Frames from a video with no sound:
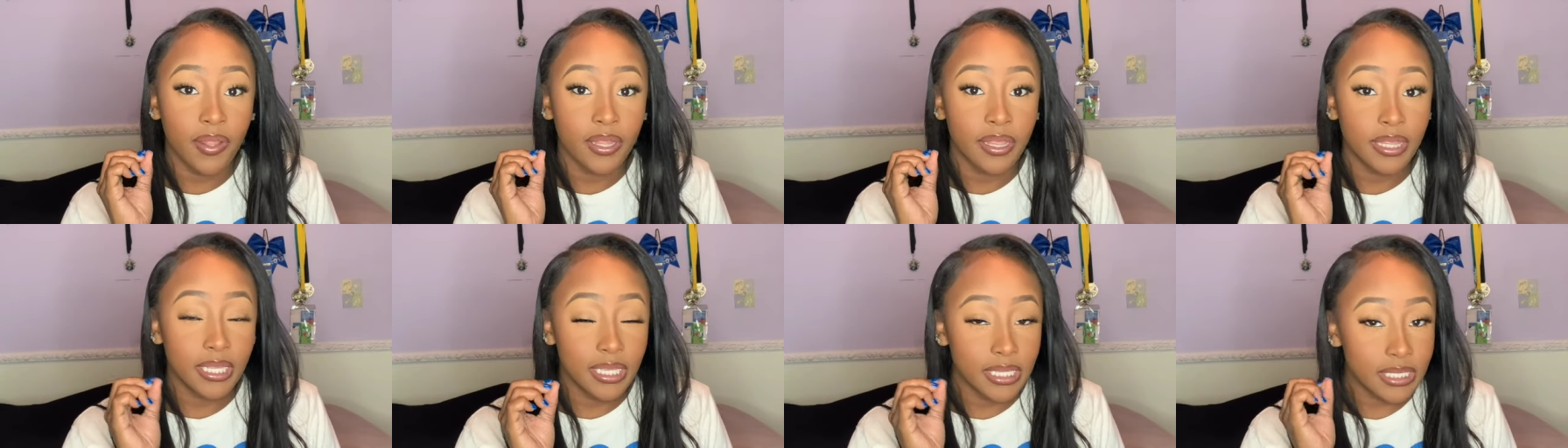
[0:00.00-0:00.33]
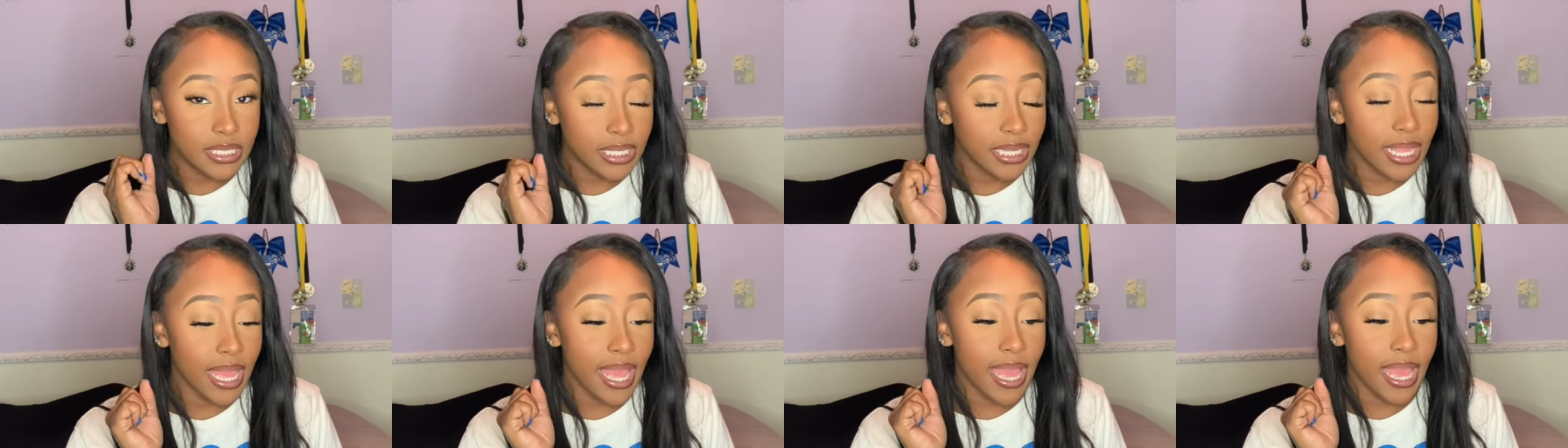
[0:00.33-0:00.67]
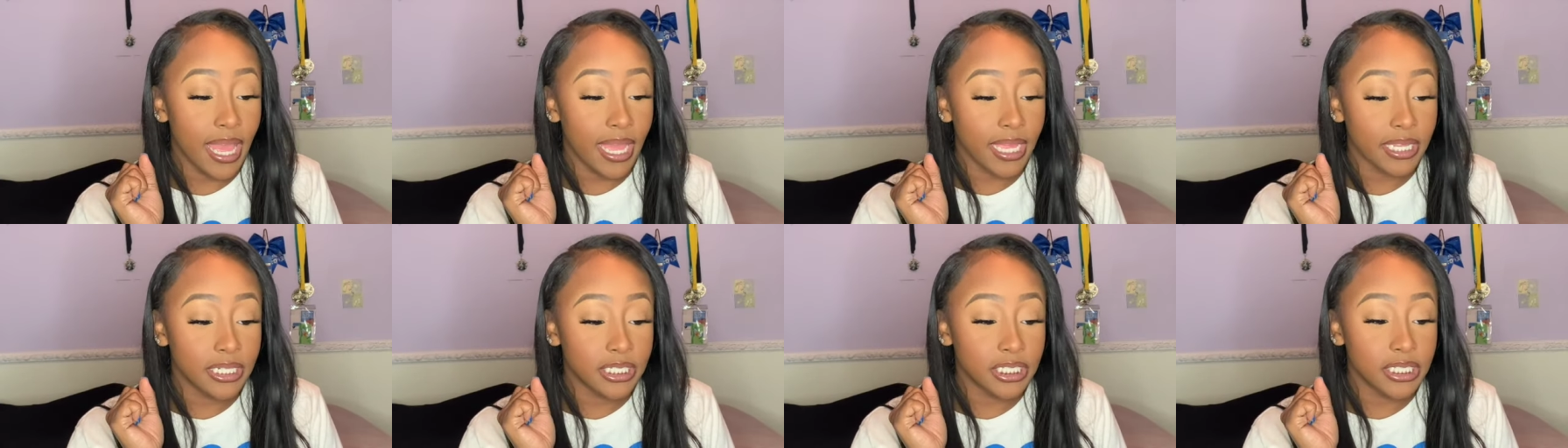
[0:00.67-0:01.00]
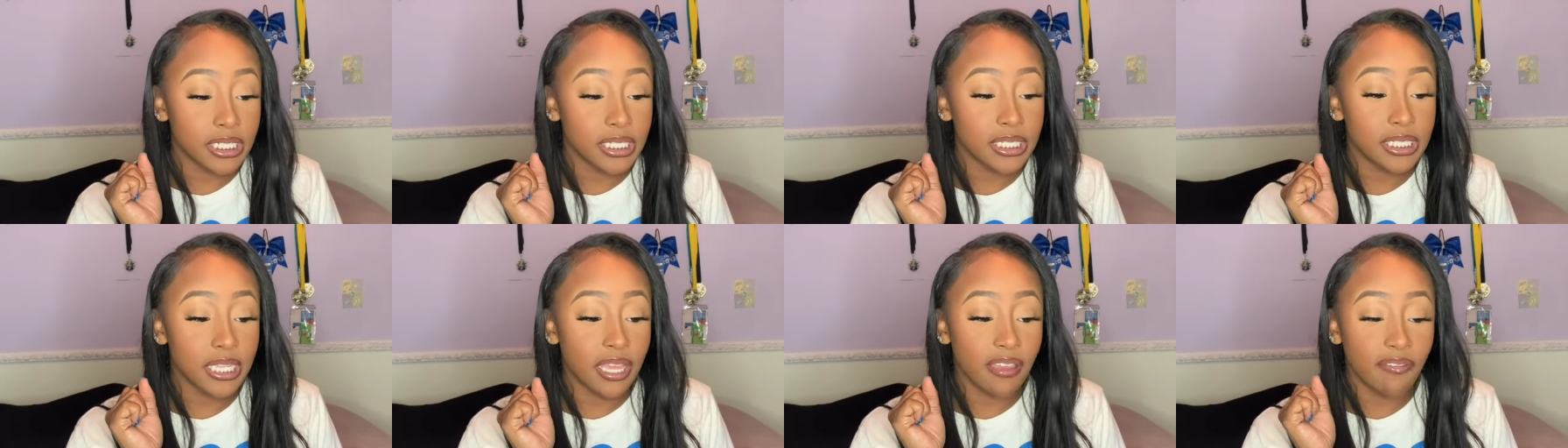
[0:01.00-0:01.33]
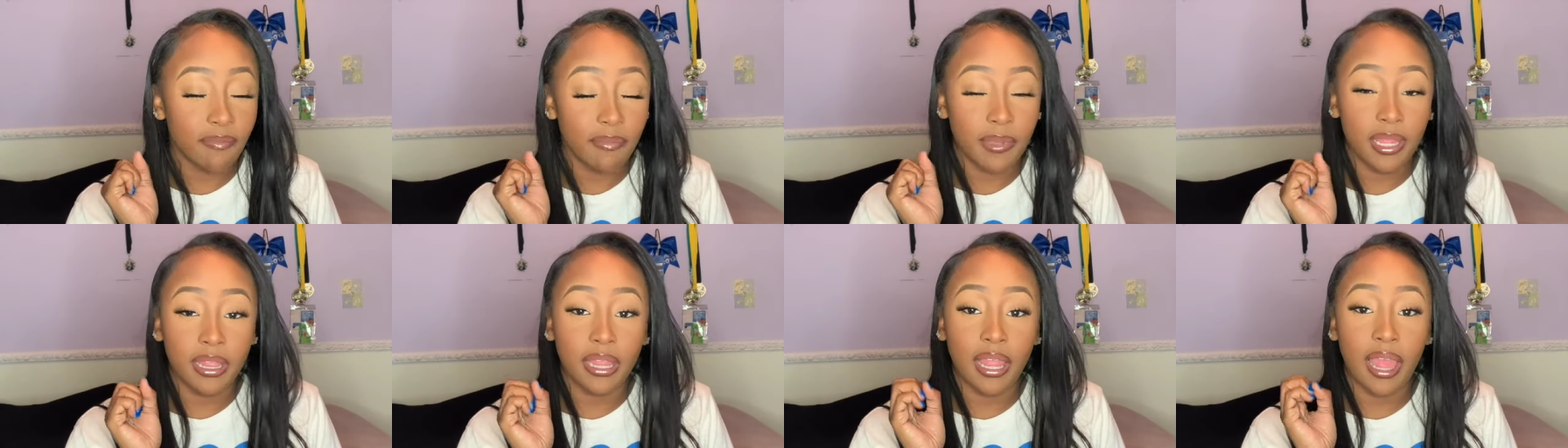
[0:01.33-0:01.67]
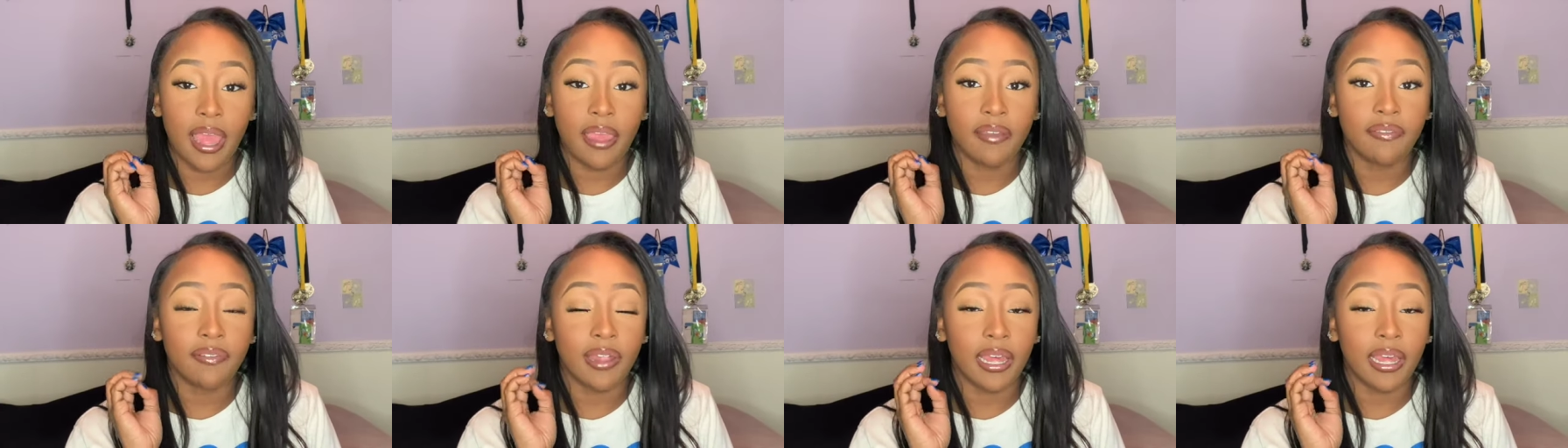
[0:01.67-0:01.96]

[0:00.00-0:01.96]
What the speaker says: this lash is giving me life.